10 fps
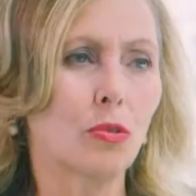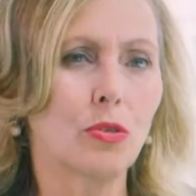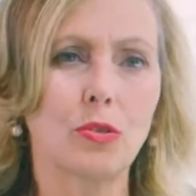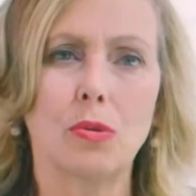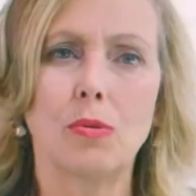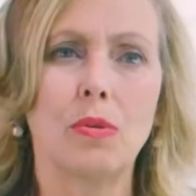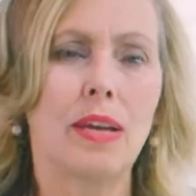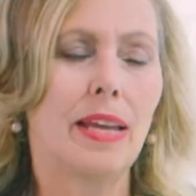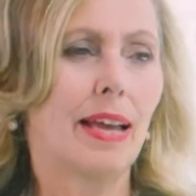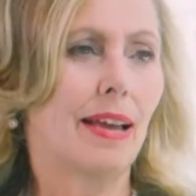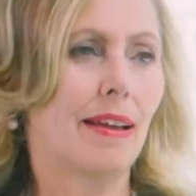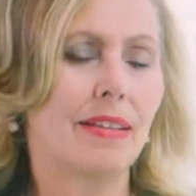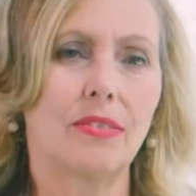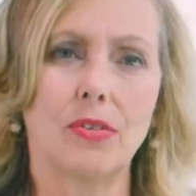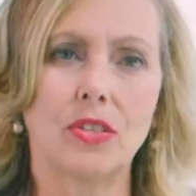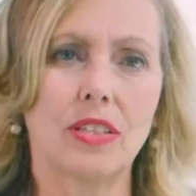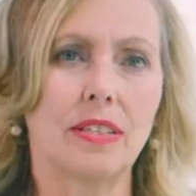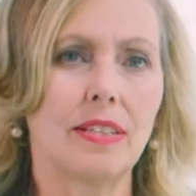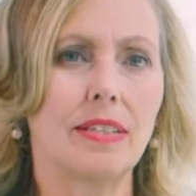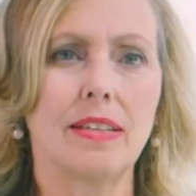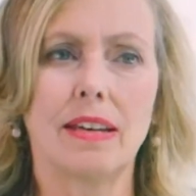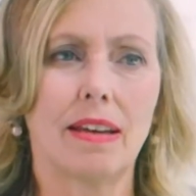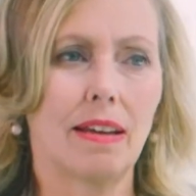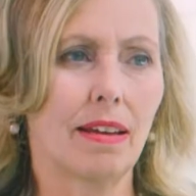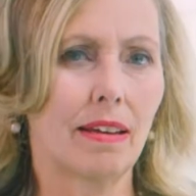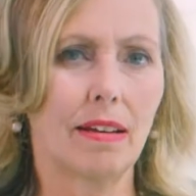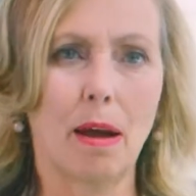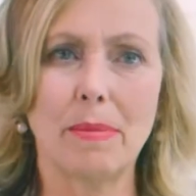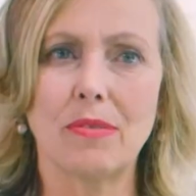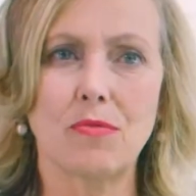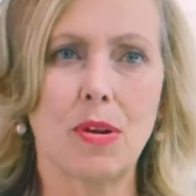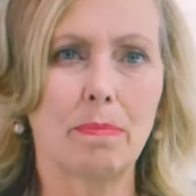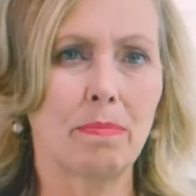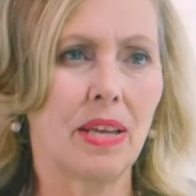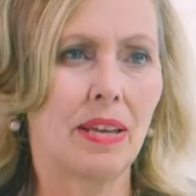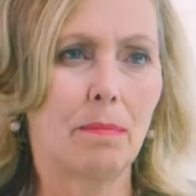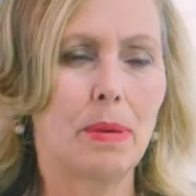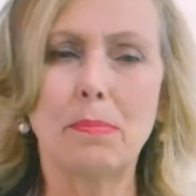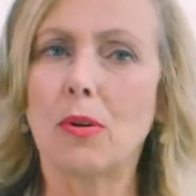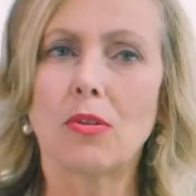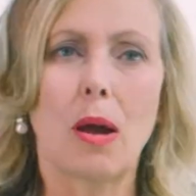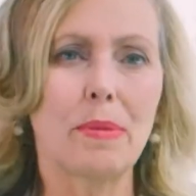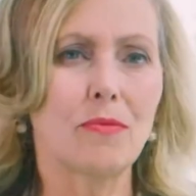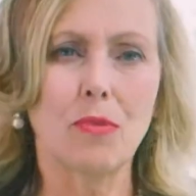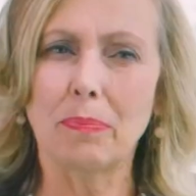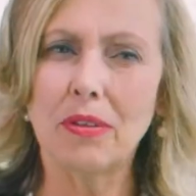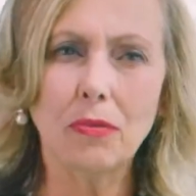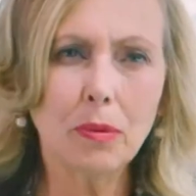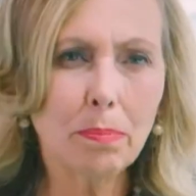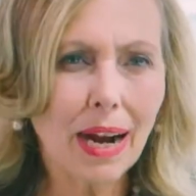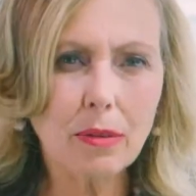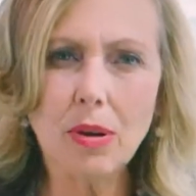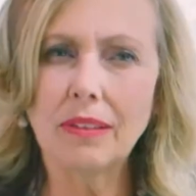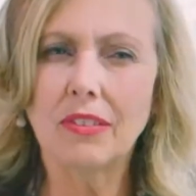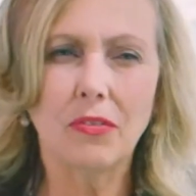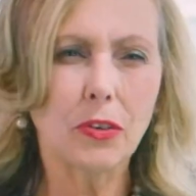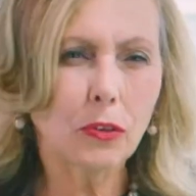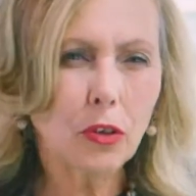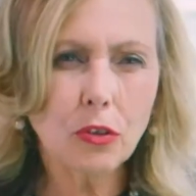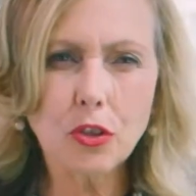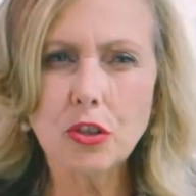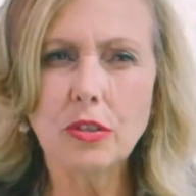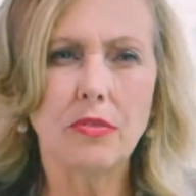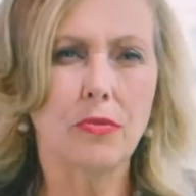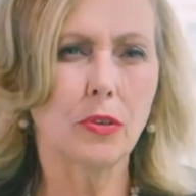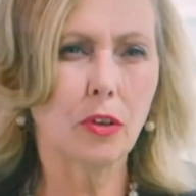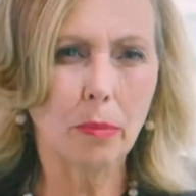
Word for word: also uh, diversity uh, coming from people coming from different background, different culture, different